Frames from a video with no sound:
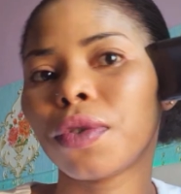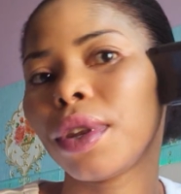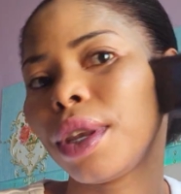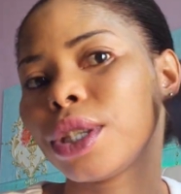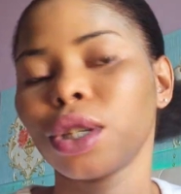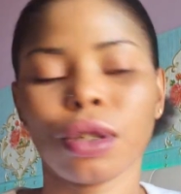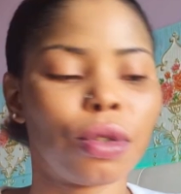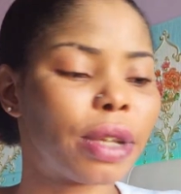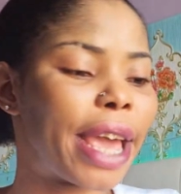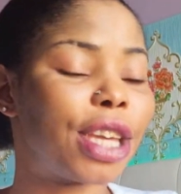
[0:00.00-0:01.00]
finished,
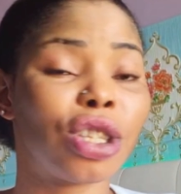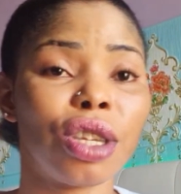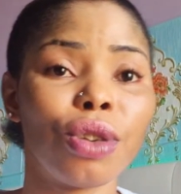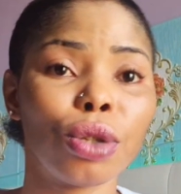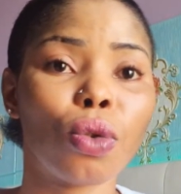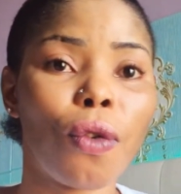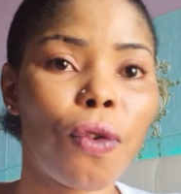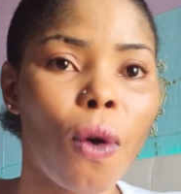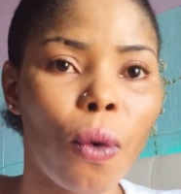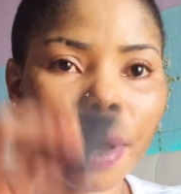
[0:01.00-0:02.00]
like 3 to
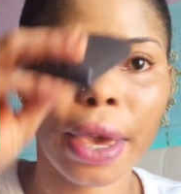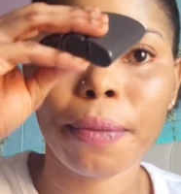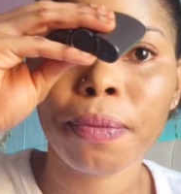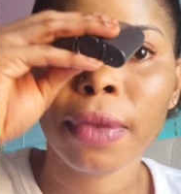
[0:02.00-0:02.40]
4, okay?